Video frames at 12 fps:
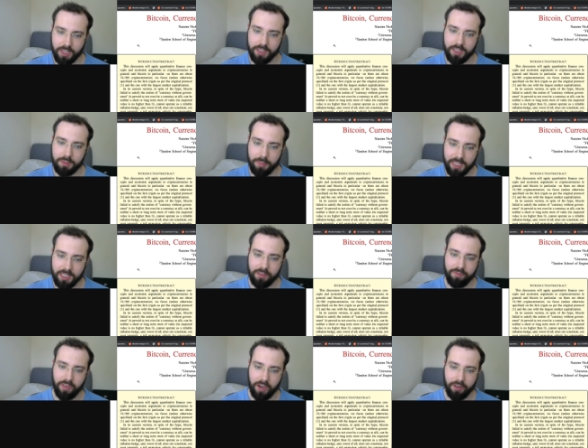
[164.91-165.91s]
and the
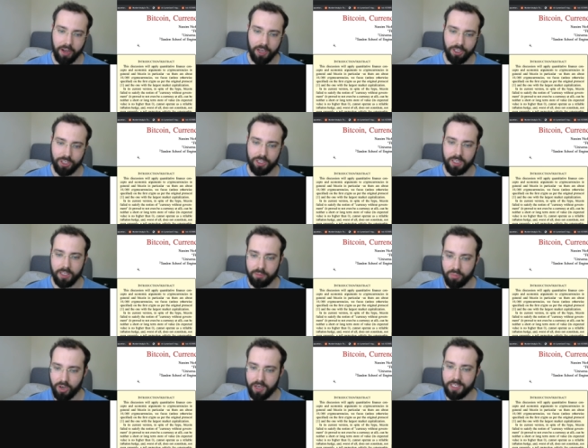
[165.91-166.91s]
speculative variations in the
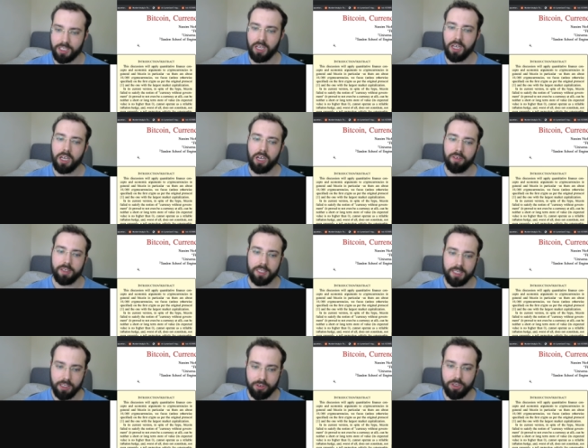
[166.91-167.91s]
price of a
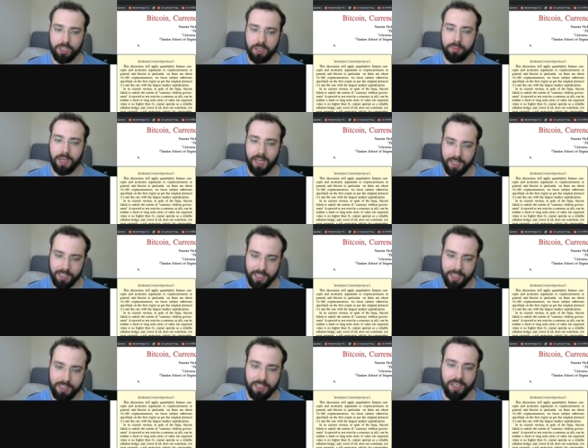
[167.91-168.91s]
zero-sum
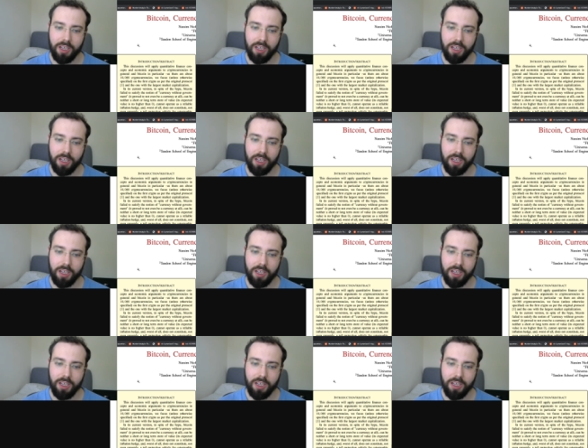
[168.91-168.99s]
asset